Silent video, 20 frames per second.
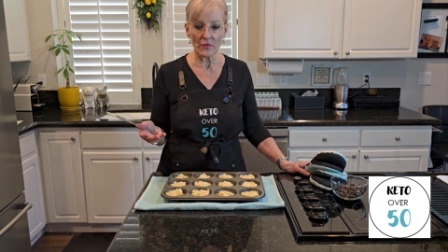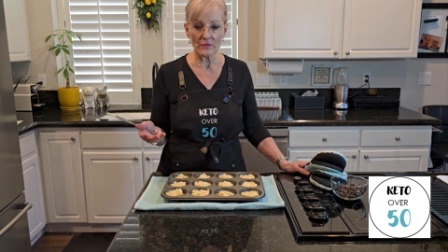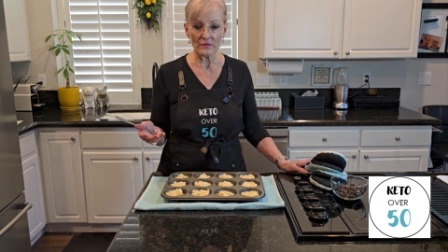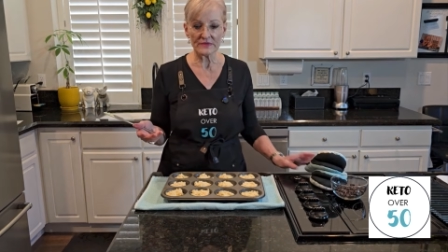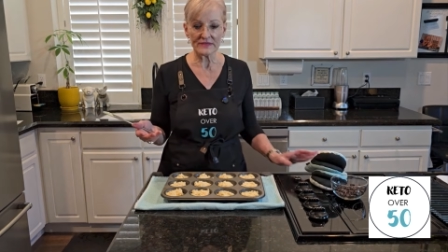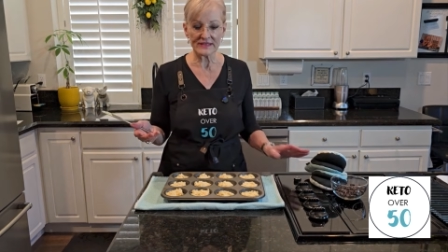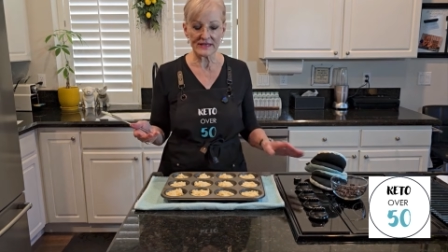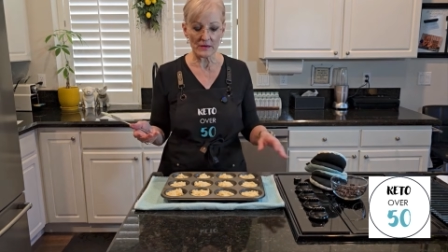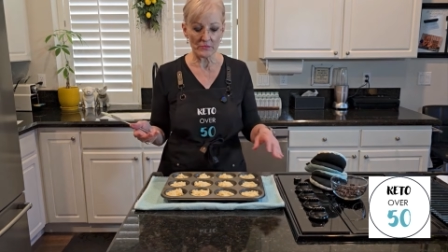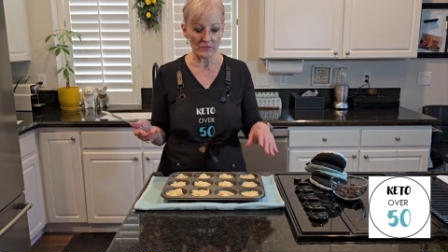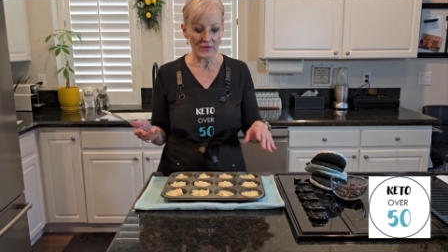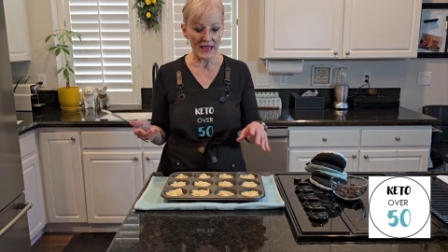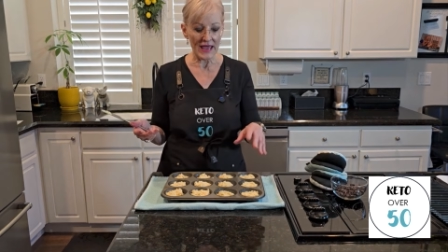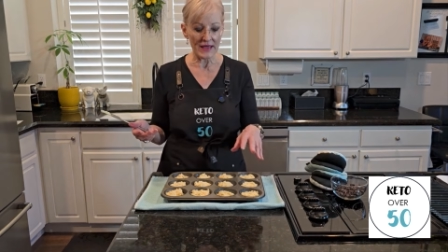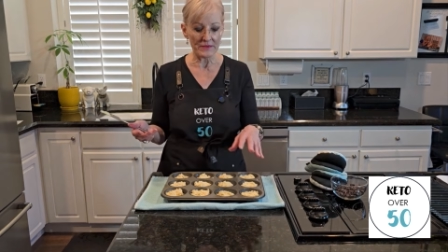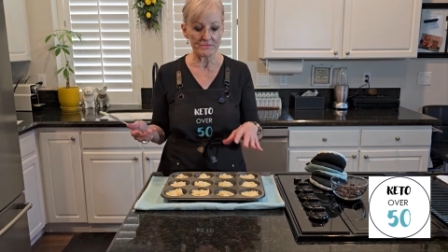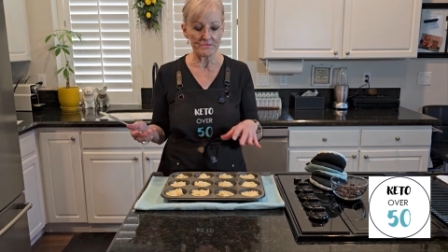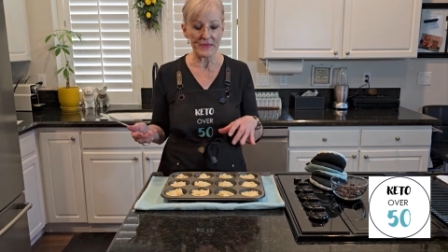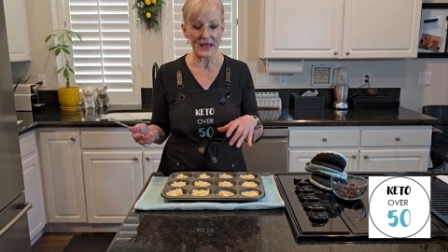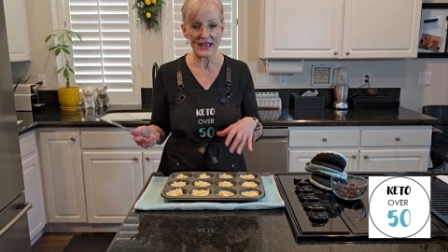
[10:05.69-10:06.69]
some
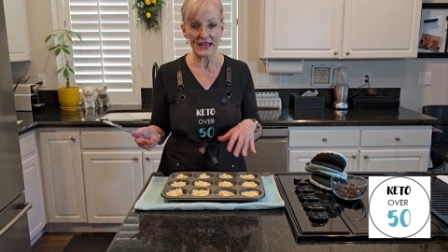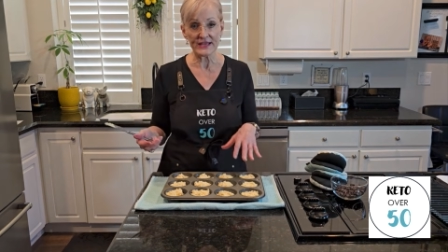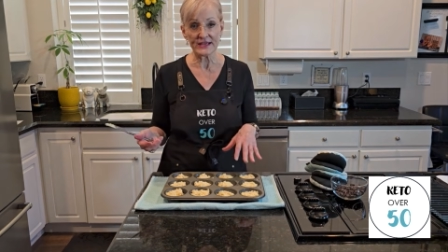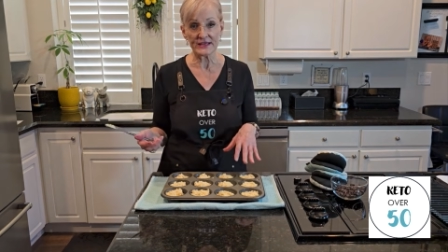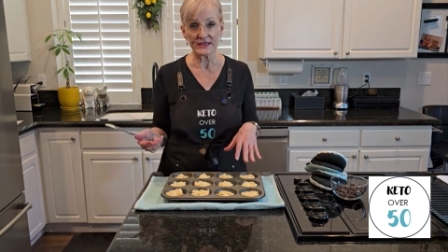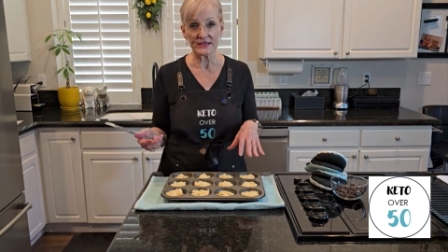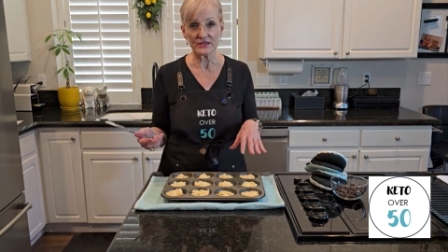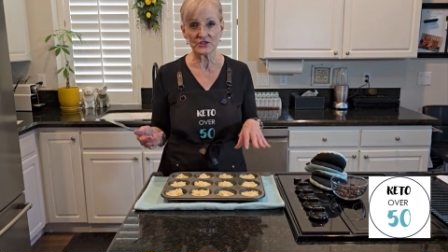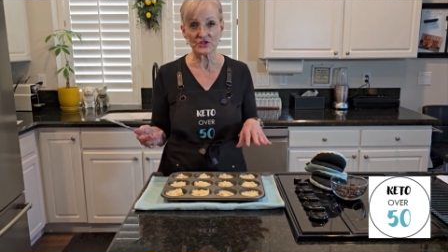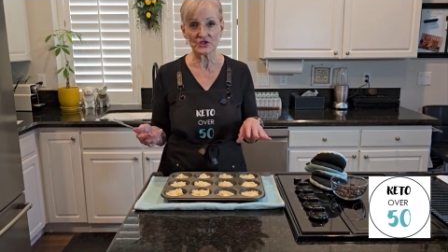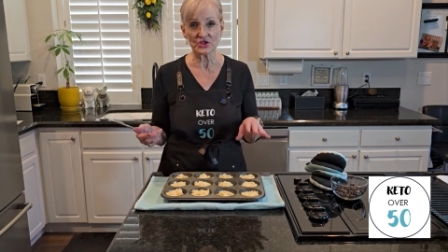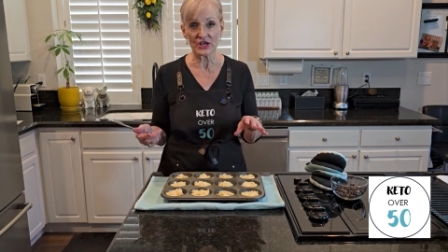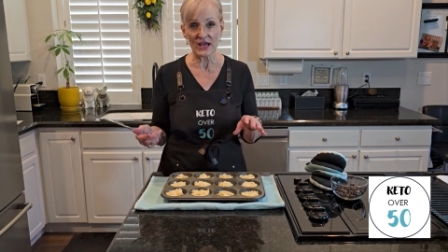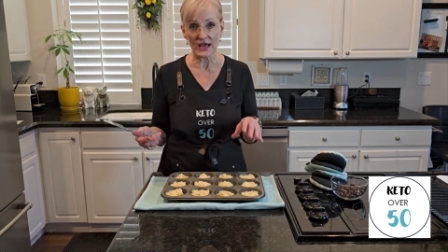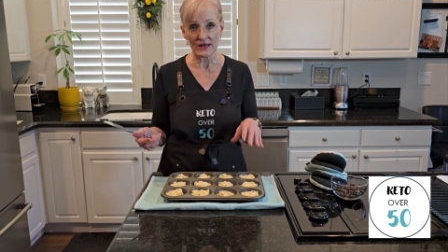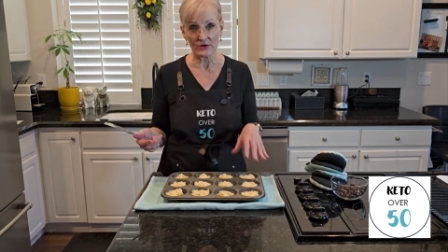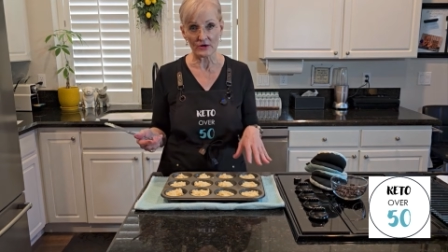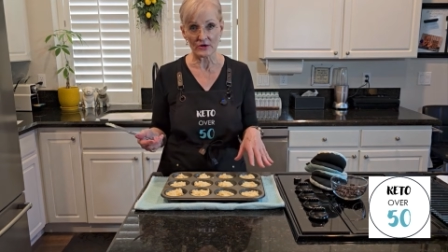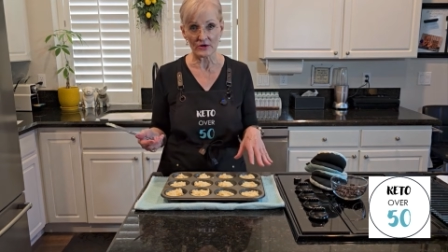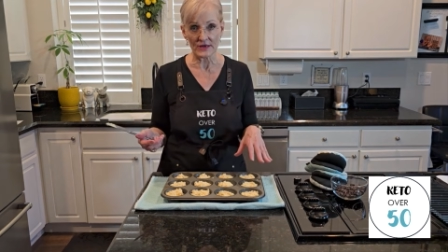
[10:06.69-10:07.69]
had bacon and
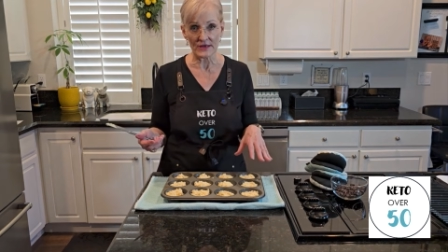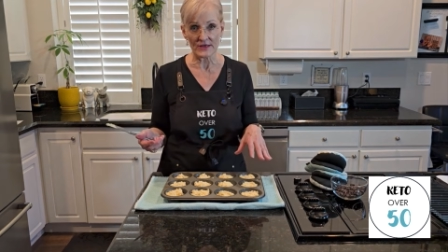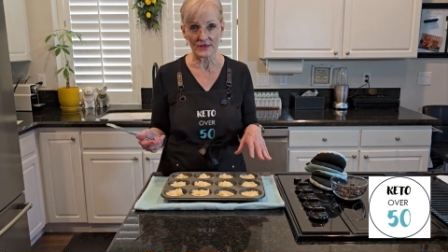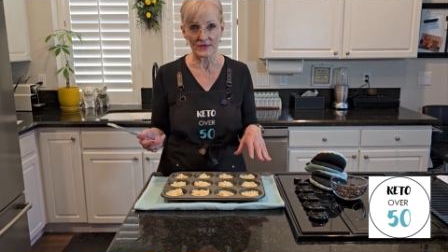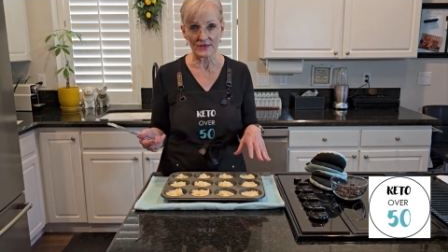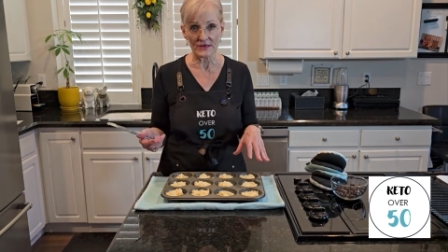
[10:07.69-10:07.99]
cheddar in